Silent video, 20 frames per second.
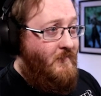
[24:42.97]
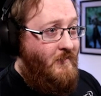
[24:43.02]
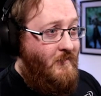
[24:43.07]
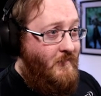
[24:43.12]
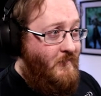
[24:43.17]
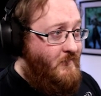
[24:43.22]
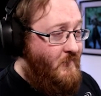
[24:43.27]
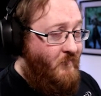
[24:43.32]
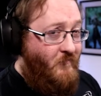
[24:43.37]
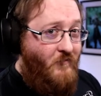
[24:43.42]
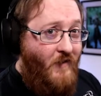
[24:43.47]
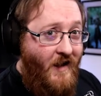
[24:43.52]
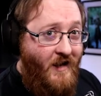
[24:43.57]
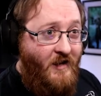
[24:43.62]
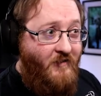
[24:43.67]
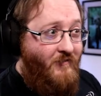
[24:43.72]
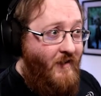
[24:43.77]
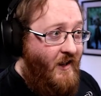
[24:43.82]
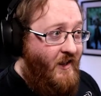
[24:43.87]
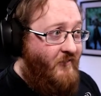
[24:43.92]
He's a
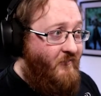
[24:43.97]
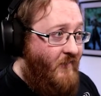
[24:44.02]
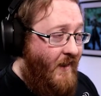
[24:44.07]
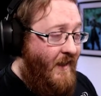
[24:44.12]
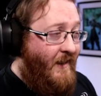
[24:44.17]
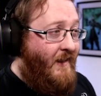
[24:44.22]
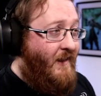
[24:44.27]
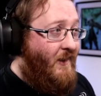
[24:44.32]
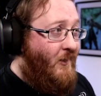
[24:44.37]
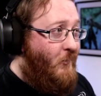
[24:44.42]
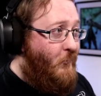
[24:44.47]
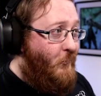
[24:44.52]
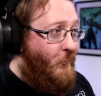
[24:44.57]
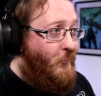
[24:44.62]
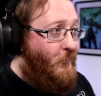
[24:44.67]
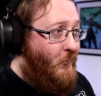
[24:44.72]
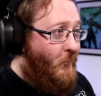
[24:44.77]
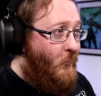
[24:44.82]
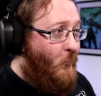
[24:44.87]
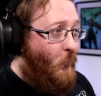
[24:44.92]
very, very, very
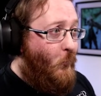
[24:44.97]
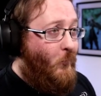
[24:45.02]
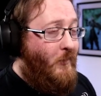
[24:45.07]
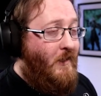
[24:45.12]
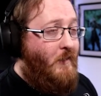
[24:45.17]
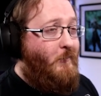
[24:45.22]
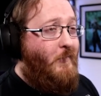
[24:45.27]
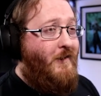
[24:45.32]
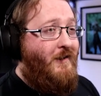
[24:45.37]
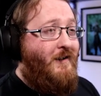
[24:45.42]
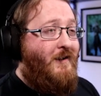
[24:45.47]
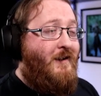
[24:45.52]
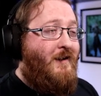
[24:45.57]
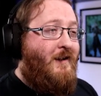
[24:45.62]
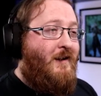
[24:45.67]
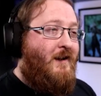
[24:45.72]
good goalkeeper.